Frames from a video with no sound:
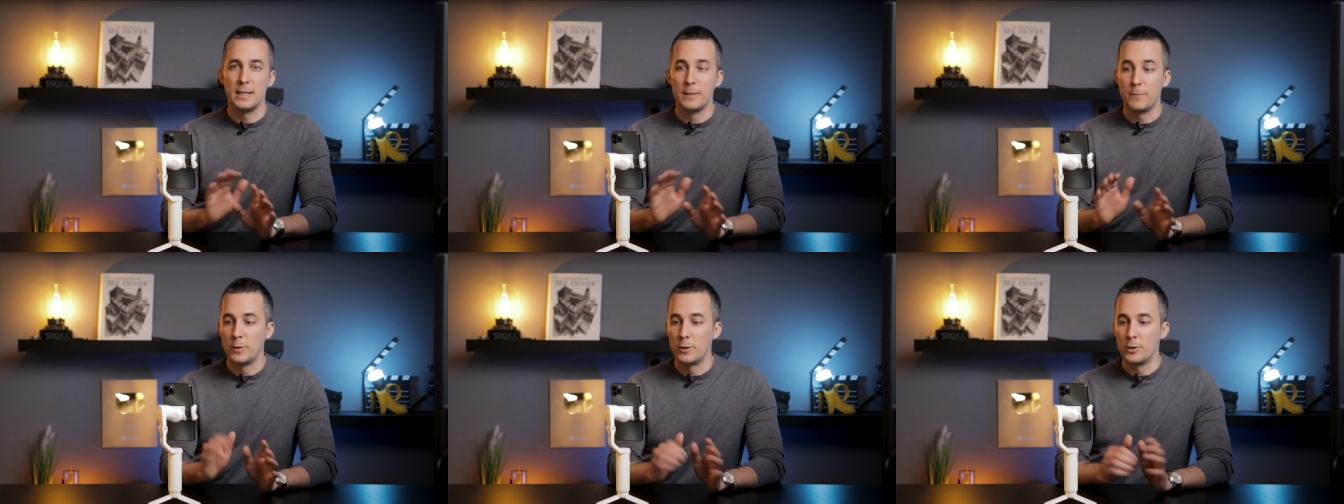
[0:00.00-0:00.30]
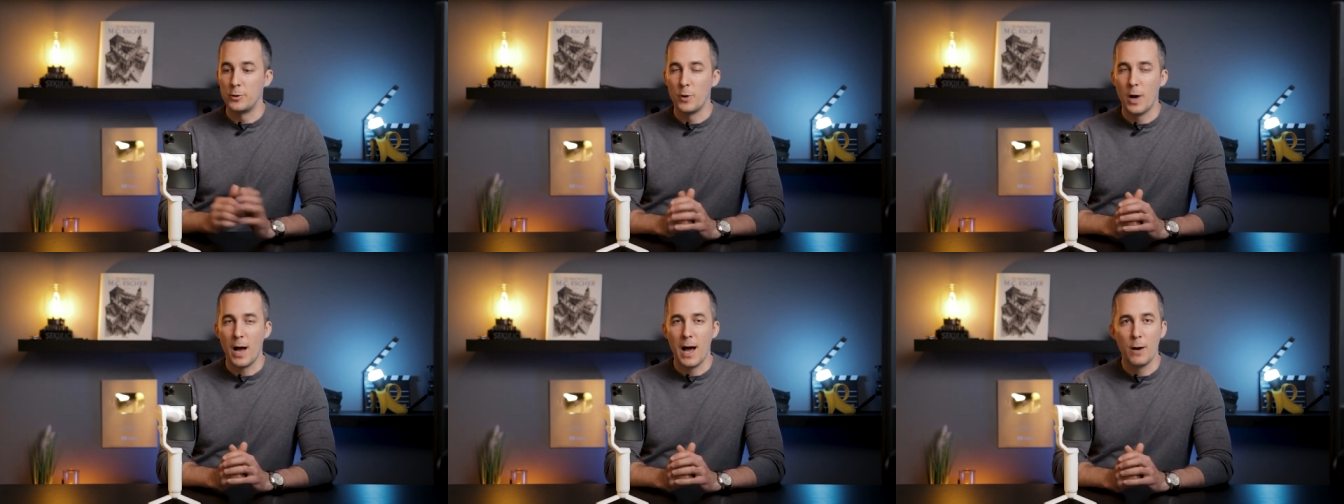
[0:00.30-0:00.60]
It will
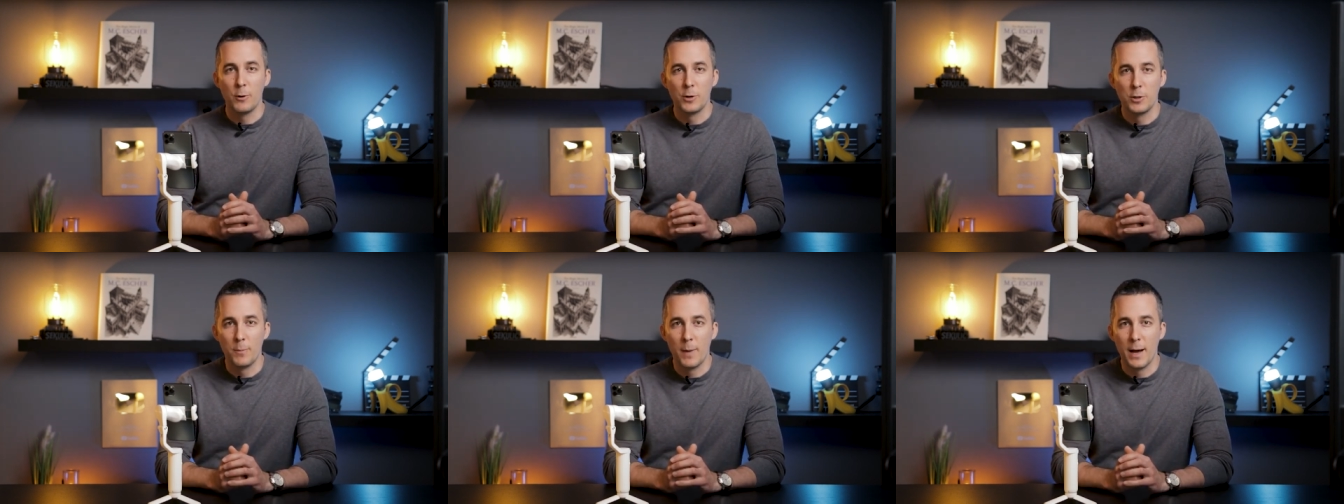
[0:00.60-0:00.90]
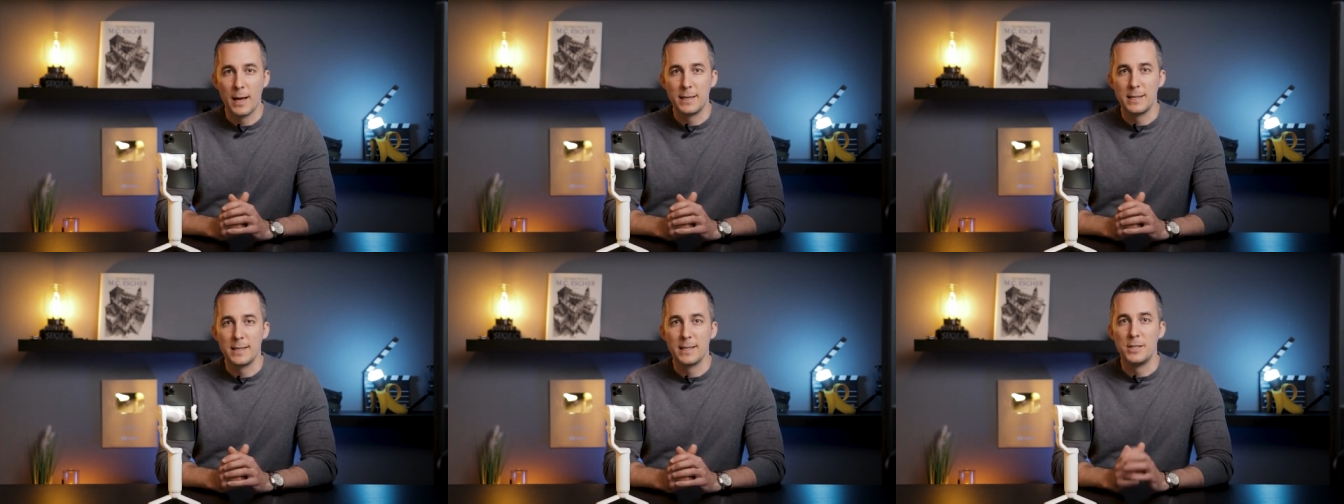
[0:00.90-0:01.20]
do
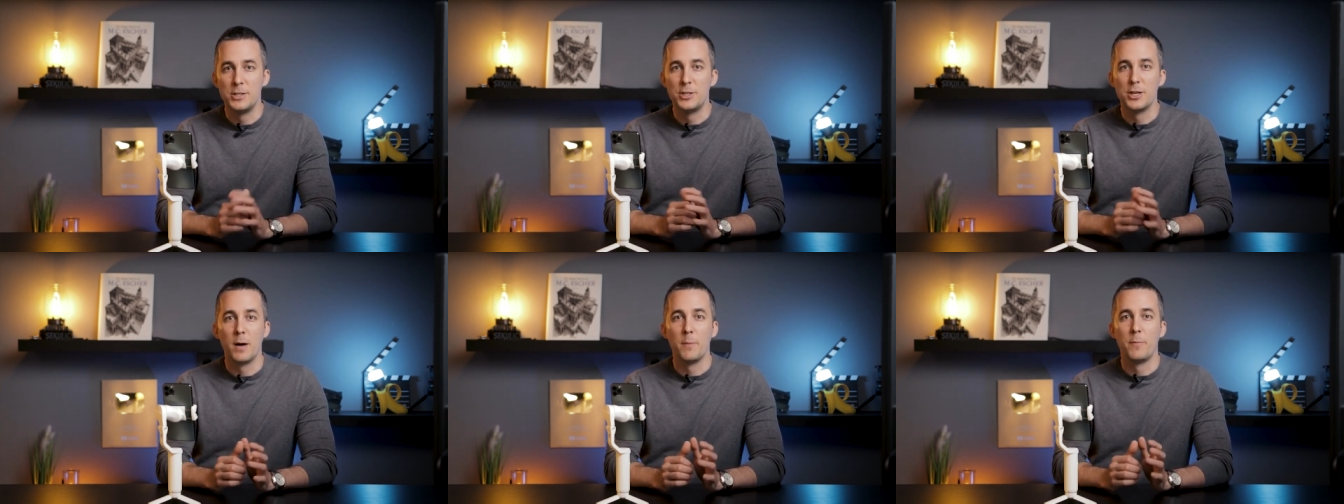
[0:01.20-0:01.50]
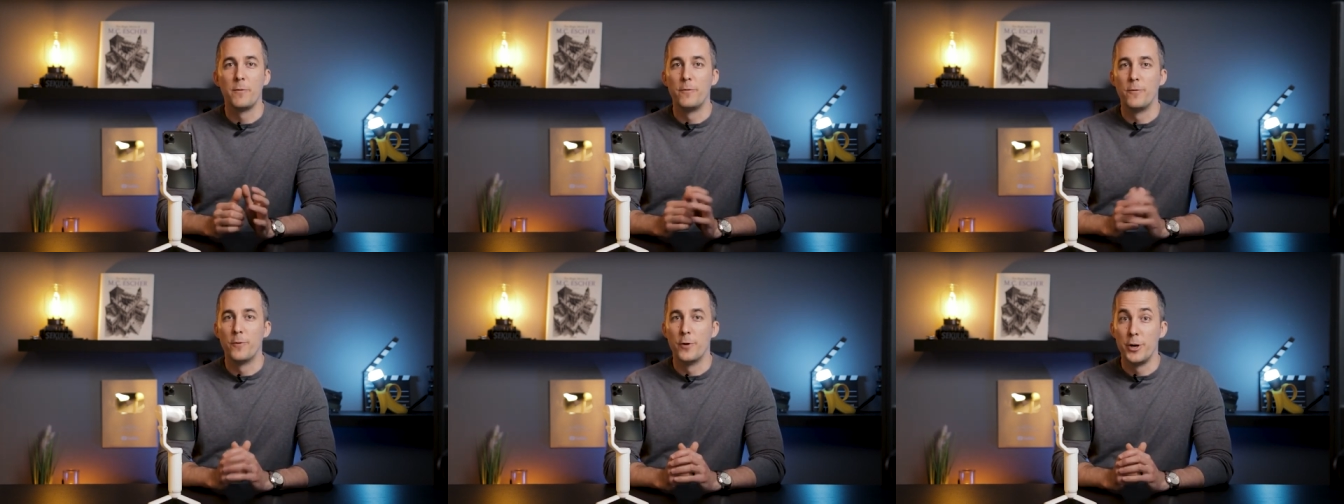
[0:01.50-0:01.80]
automatic
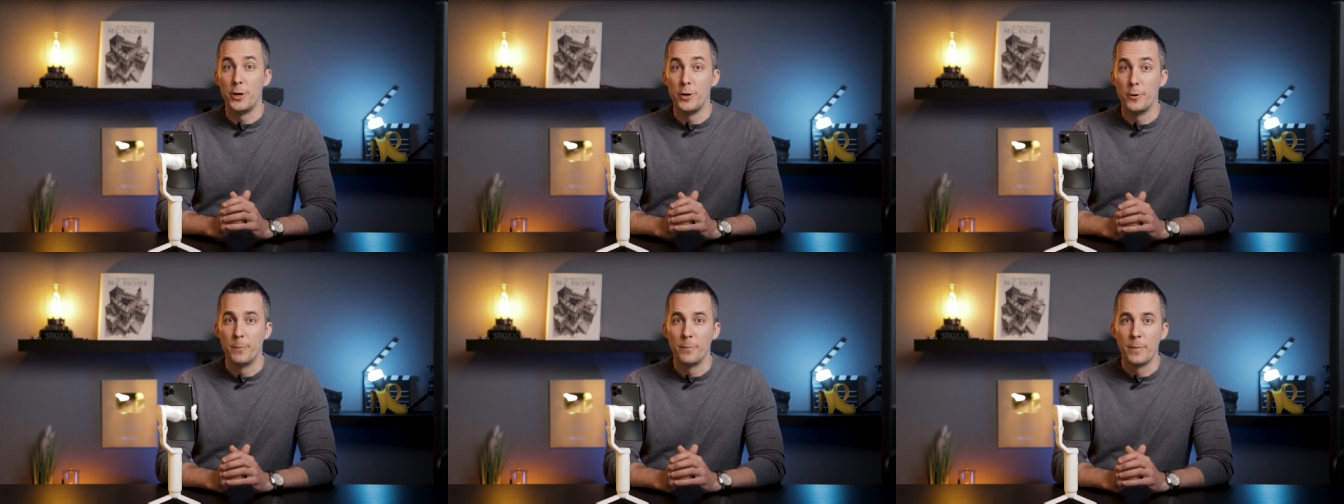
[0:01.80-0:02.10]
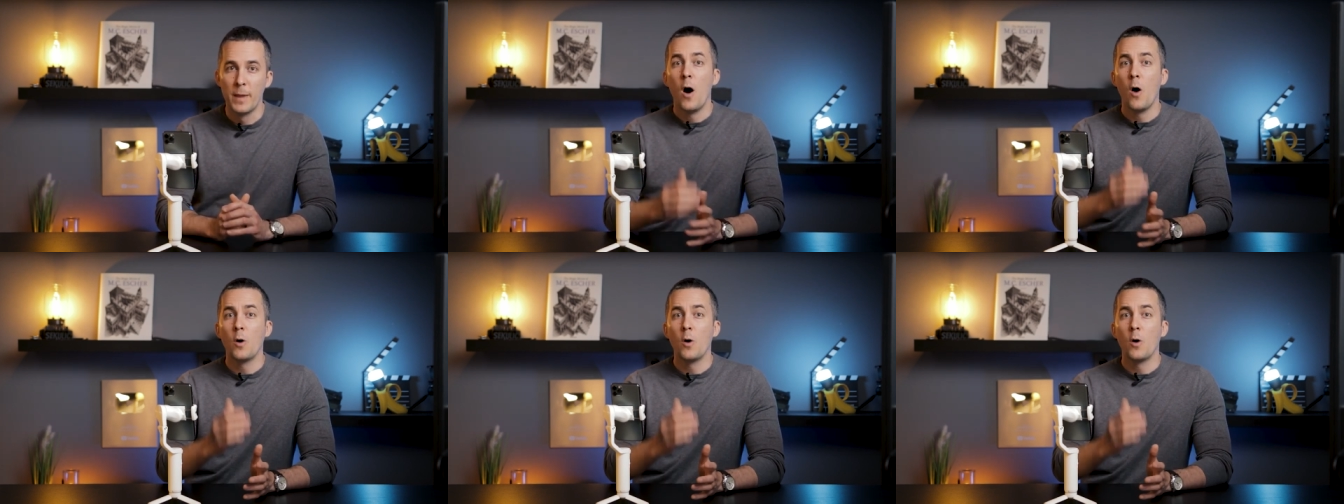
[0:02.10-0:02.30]
job for you.